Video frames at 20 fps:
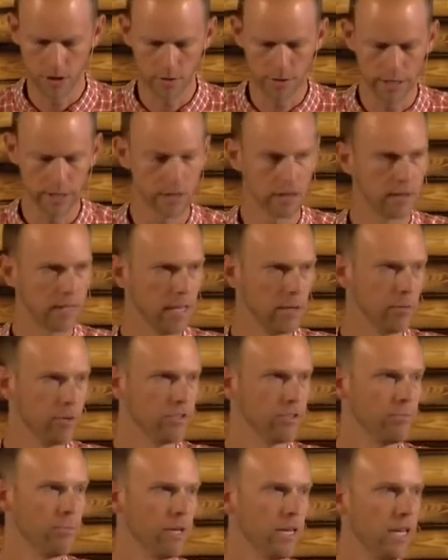knowing that they
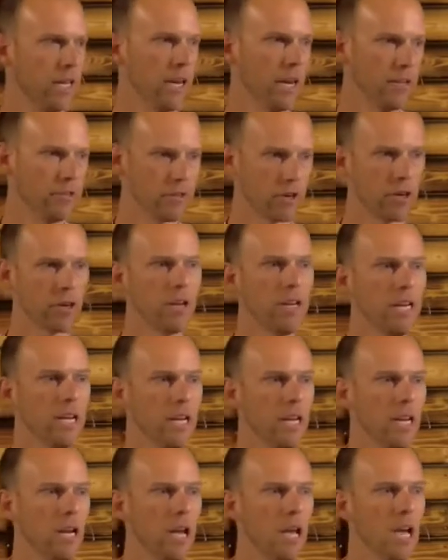would spend an
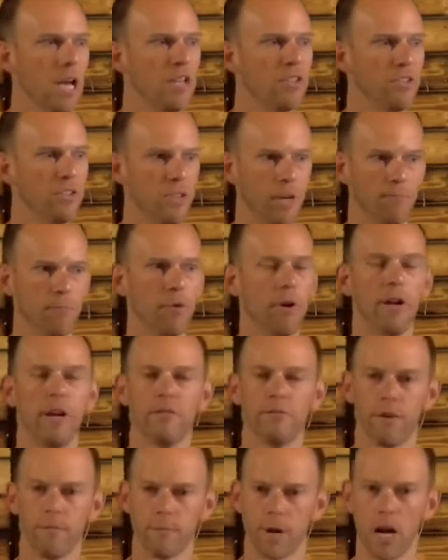eternity
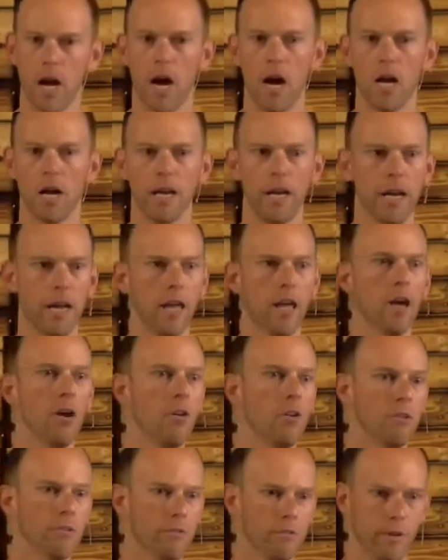separated from God in
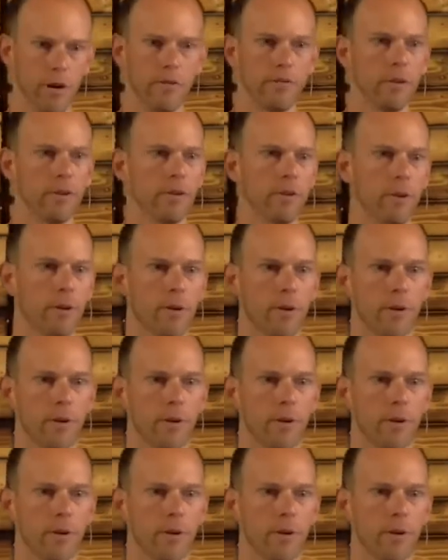hell forever.